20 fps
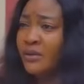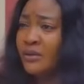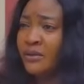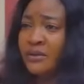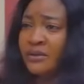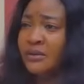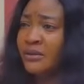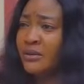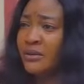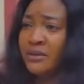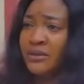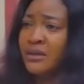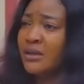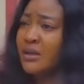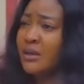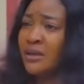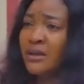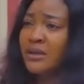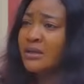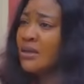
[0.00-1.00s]
a noble
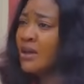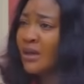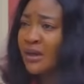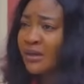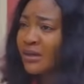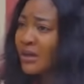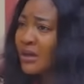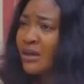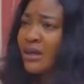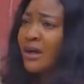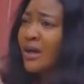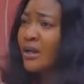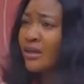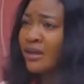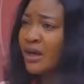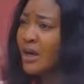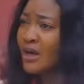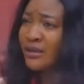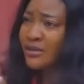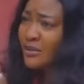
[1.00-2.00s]
sentiment he eventually
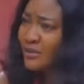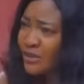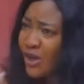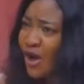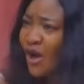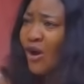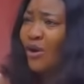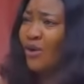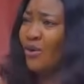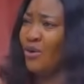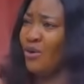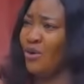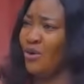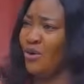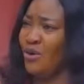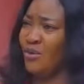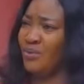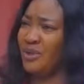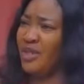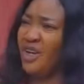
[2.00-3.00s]
let go. I don't
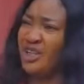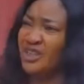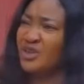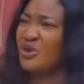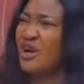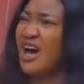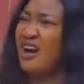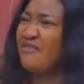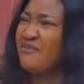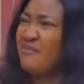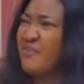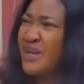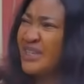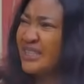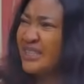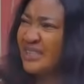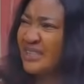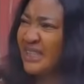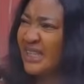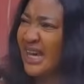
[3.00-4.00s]
know, because we have
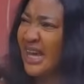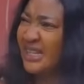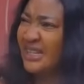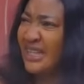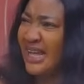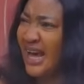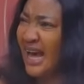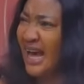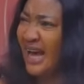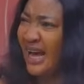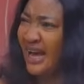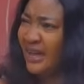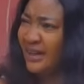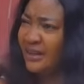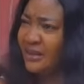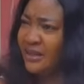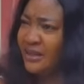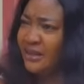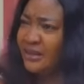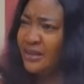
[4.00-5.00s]
been together.
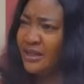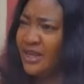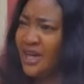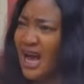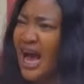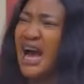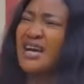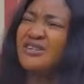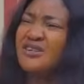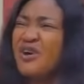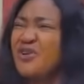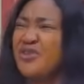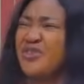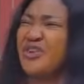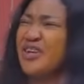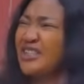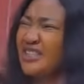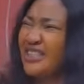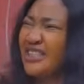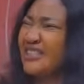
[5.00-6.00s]
I know
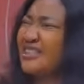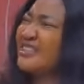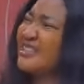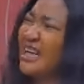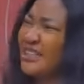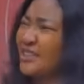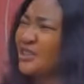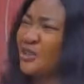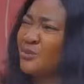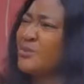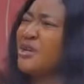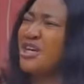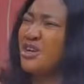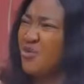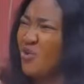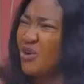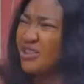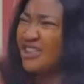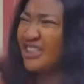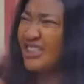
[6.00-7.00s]
things he said to me, he
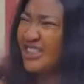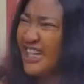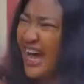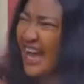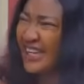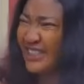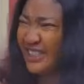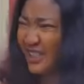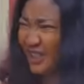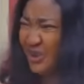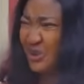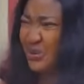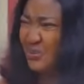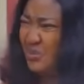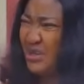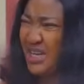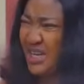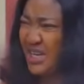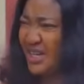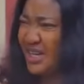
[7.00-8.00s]
was nice to
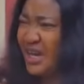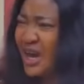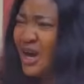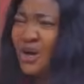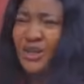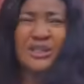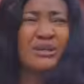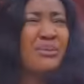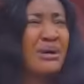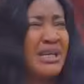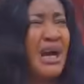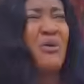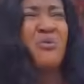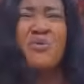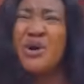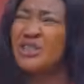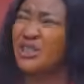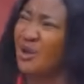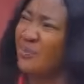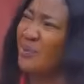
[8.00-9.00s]
me. Mama,
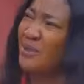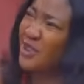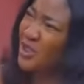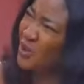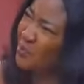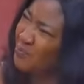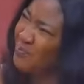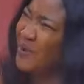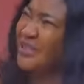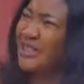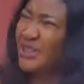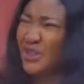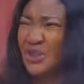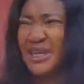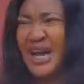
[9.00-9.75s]
we're supposed to be